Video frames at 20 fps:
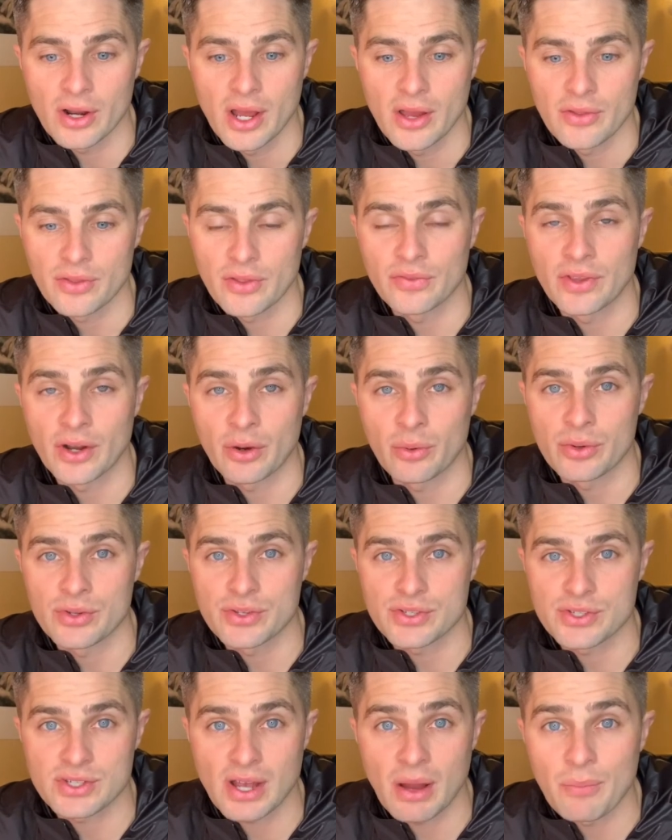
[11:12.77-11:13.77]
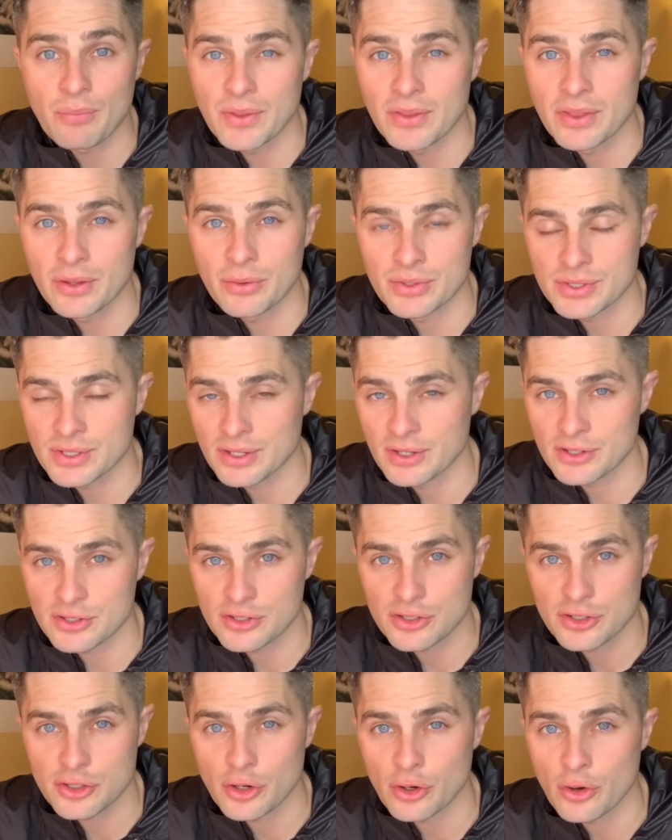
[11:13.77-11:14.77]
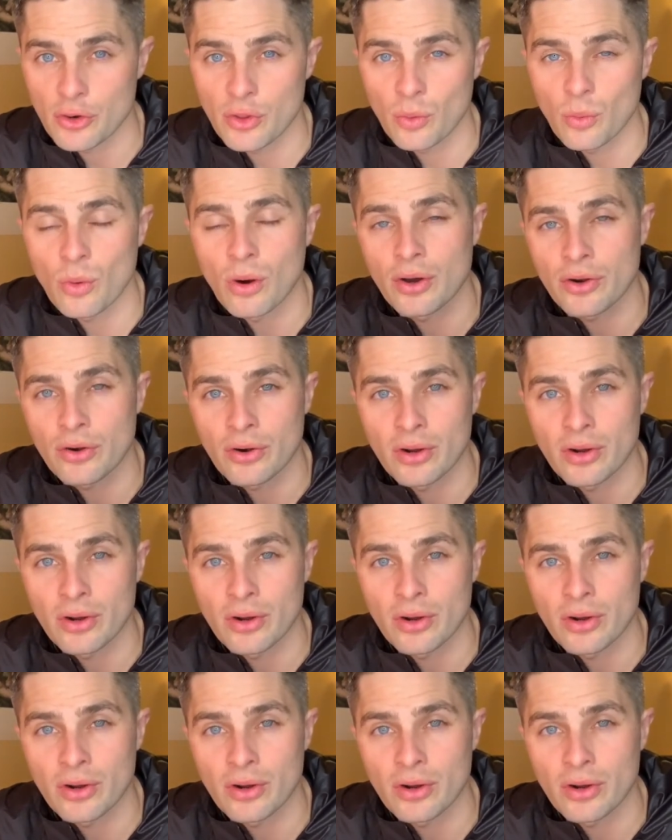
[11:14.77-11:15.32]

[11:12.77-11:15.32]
that there was something that was going to stir the water,